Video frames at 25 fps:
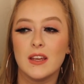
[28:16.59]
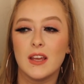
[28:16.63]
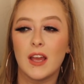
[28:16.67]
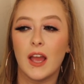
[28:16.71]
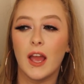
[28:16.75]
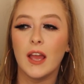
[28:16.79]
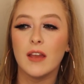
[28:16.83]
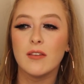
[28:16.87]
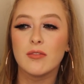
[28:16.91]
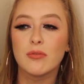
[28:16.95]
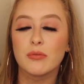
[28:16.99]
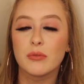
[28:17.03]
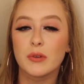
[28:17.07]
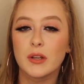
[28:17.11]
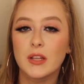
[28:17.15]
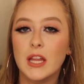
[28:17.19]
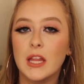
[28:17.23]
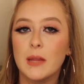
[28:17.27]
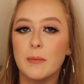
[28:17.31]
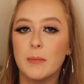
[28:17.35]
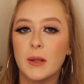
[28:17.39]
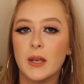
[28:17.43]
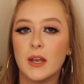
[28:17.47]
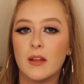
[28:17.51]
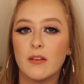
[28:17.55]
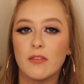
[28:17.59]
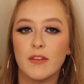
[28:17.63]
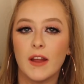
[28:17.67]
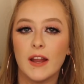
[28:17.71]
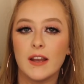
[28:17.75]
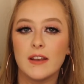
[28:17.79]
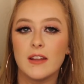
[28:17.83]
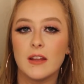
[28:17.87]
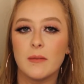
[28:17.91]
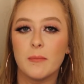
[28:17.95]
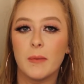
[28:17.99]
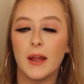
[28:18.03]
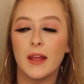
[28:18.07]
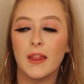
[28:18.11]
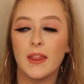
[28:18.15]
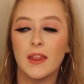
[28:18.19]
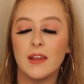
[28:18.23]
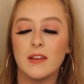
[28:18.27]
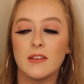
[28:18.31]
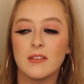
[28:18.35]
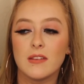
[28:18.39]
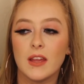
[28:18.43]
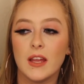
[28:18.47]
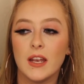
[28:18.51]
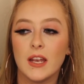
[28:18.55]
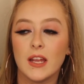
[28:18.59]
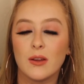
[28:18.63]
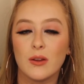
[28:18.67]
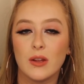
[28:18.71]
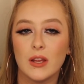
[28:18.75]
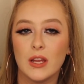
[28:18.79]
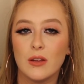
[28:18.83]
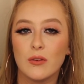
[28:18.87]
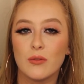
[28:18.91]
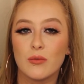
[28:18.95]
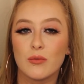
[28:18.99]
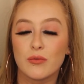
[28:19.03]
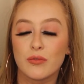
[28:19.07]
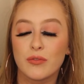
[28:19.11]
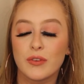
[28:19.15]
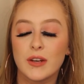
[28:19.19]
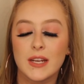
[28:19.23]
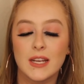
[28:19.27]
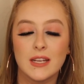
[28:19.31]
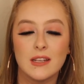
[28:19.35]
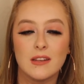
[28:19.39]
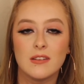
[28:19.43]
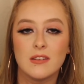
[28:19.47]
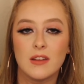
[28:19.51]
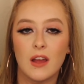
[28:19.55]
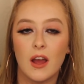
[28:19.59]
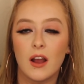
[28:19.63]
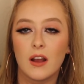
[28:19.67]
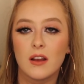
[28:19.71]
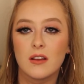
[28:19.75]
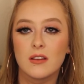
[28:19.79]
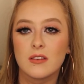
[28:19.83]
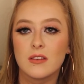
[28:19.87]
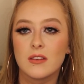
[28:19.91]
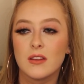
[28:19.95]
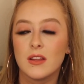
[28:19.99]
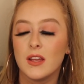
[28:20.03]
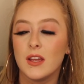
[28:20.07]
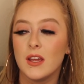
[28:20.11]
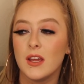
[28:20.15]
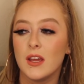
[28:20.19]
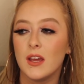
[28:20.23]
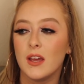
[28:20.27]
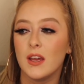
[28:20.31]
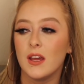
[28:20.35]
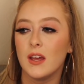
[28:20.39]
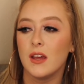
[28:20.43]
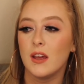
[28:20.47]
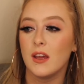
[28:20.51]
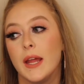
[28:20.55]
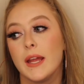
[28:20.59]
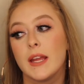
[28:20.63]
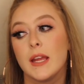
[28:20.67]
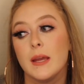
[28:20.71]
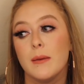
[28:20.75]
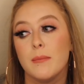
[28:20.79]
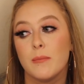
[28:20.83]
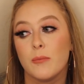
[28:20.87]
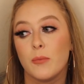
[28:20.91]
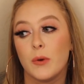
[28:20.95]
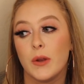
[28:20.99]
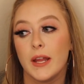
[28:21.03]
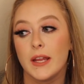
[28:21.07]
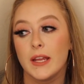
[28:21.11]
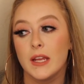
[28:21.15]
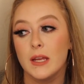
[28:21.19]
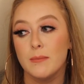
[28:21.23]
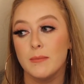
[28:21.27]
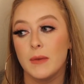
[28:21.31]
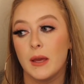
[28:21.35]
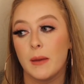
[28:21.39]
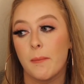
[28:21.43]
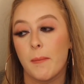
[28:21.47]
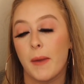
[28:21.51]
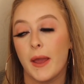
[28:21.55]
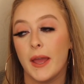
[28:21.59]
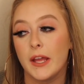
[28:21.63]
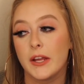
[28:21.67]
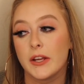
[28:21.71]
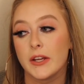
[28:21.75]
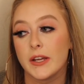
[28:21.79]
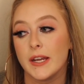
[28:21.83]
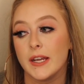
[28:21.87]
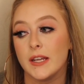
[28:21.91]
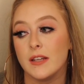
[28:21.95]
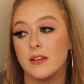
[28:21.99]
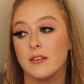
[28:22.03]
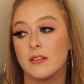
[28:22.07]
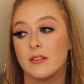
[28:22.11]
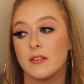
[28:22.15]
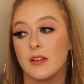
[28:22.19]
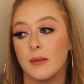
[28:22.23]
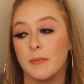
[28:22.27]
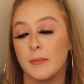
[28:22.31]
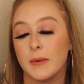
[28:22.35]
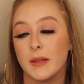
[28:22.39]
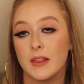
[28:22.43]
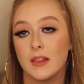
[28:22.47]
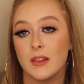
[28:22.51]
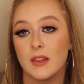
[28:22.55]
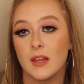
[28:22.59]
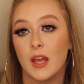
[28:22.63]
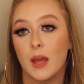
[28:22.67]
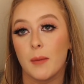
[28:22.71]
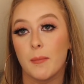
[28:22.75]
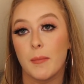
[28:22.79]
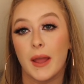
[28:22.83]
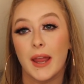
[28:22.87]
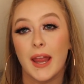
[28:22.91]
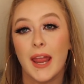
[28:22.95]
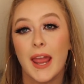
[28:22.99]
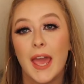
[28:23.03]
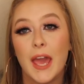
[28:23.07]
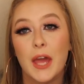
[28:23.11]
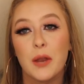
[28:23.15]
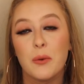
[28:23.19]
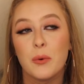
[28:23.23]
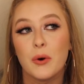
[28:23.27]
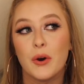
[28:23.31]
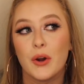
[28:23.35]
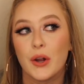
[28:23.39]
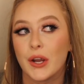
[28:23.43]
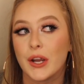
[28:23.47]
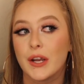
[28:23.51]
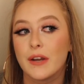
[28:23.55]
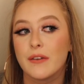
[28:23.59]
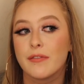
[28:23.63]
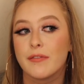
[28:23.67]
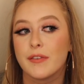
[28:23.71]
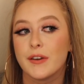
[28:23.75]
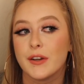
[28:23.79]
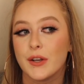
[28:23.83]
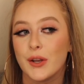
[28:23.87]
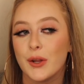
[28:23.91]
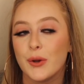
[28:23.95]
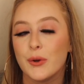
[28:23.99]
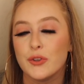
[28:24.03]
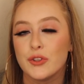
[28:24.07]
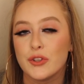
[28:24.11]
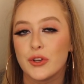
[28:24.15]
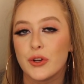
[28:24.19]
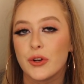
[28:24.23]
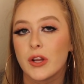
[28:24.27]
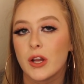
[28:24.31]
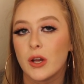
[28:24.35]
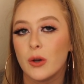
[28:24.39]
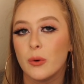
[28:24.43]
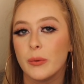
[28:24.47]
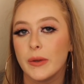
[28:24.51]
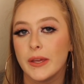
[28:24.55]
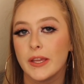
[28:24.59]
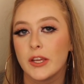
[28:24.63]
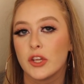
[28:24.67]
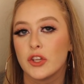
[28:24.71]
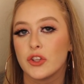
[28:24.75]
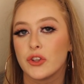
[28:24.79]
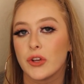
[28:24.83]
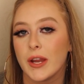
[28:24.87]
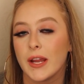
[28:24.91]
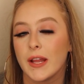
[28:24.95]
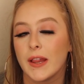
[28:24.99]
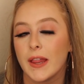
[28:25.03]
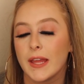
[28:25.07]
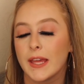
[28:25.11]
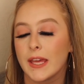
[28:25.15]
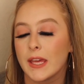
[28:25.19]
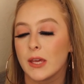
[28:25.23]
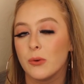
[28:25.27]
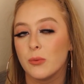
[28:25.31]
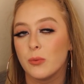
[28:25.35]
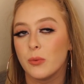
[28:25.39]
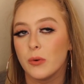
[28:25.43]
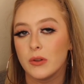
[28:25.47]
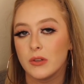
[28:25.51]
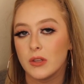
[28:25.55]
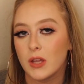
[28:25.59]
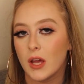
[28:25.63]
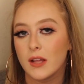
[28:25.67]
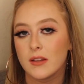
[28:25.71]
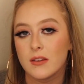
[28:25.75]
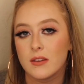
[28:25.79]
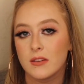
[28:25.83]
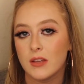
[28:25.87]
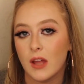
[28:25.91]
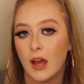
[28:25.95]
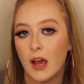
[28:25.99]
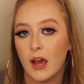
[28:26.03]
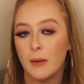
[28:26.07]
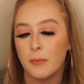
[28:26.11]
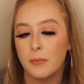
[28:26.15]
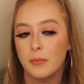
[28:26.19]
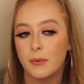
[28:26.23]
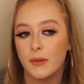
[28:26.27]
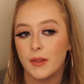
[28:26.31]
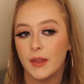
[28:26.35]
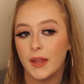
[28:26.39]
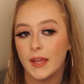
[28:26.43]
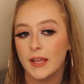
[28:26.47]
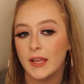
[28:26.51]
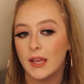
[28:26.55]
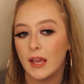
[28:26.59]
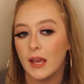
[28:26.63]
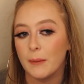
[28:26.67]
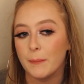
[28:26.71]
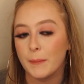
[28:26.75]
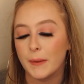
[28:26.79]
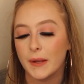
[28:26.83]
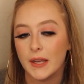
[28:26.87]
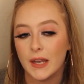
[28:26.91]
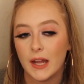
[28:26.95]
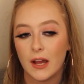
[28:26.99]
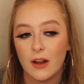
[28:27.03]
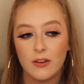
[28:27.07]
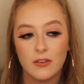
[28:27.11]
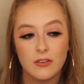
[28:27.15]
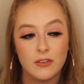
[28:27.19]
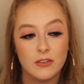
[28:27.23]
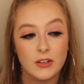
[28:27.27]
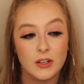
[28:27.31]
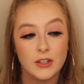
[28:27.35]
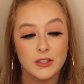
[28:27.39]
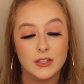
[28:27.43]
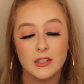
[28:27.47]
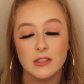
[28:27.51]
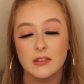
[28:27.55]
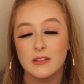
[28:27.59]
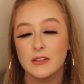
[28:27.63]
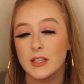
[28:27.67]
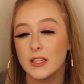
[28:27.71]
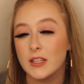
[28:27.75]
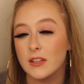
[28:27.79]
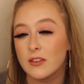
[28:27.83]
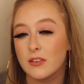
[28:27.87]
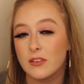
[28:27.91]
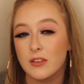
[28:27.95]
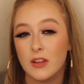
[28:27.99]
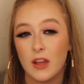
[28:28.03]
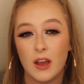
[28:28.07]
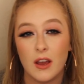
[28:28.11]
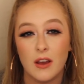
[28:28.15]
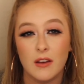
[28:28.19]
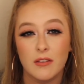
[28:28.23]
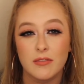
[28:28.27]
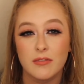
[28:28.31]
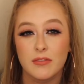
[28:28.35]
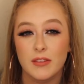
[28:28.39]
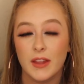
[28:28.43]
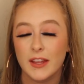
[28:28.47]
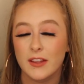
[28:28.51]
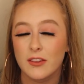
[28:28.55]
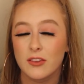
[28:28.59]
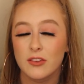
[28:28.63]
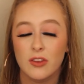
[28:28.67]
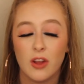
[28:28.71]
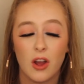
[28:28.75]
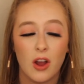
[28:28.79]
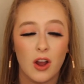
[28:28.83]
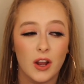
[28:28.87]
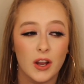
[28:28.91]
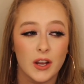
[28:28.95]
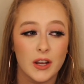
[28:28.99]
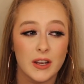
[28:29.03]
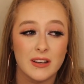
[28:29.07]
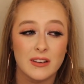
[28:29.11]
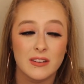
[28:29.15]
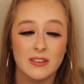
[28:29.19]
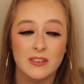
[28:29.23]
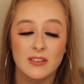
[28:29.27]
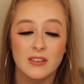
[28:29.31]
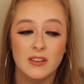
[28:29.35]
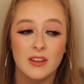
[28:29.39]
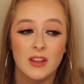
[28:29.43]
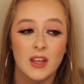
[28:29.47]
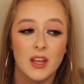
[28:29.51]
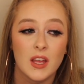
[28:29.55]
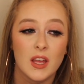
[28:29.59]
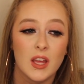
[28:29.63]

I've really been affected by this, and it freaking sucks. When I get my migraines, I mean, my head will hurt for no joke a week straight. Like, it will not stop. Like, I mean, I'll start to see stuff, like stars.